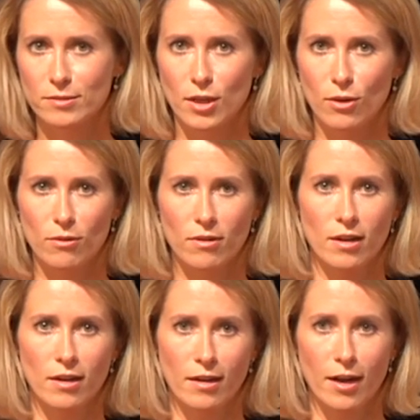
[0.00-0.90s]
So
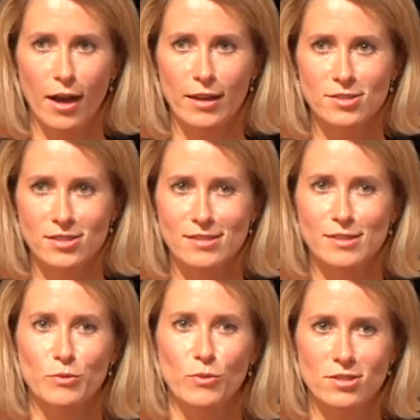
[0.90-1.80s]
I
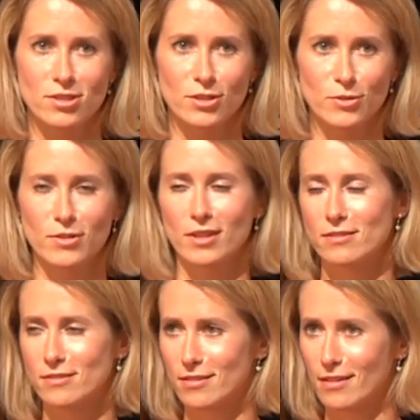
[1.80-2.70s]
just wish you
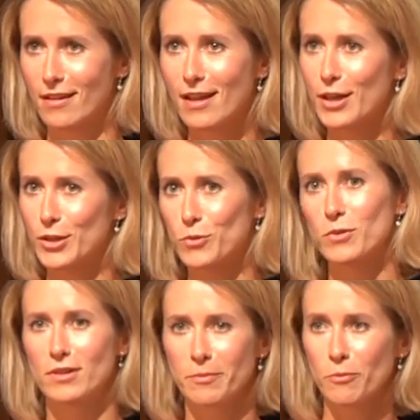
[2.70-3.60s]
that you
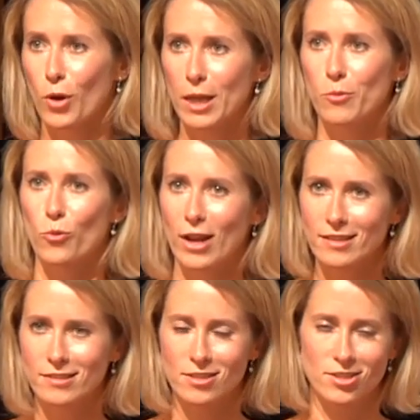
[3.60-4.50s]
would
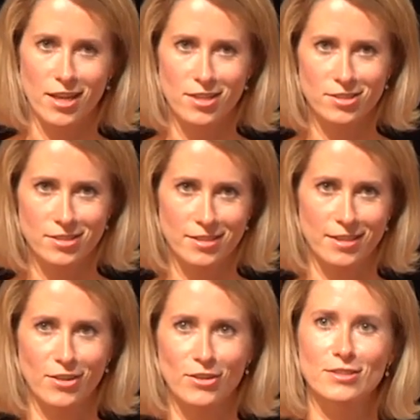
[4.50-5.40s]
embrace the changes
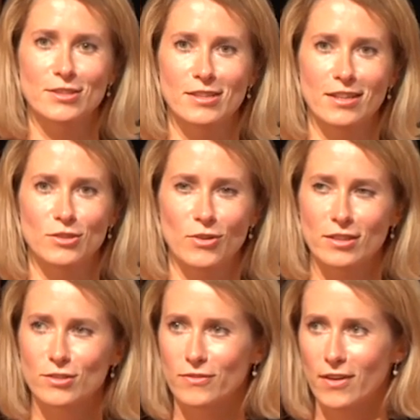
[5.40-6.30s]
and not
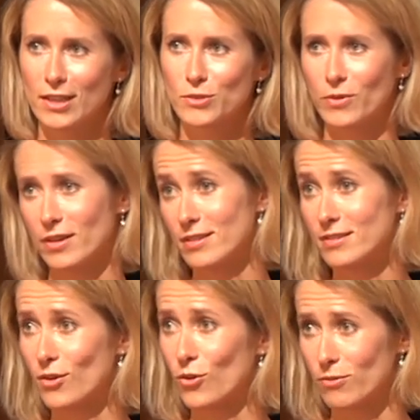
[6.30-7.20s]
try to fight what
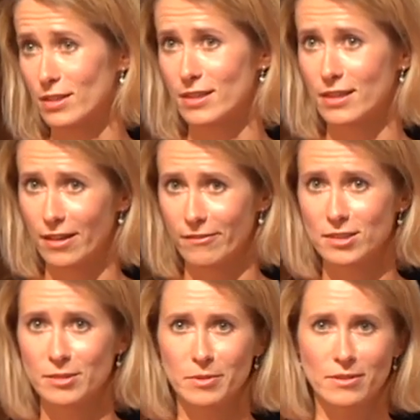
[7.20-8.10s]
is already
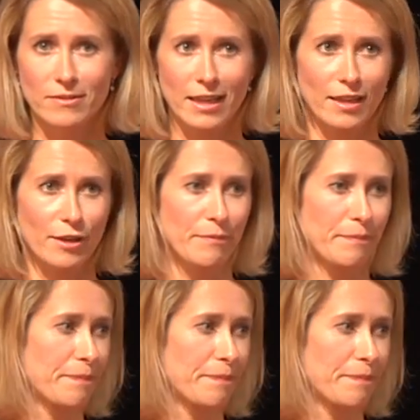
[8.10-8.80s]
inevitable. Thank you.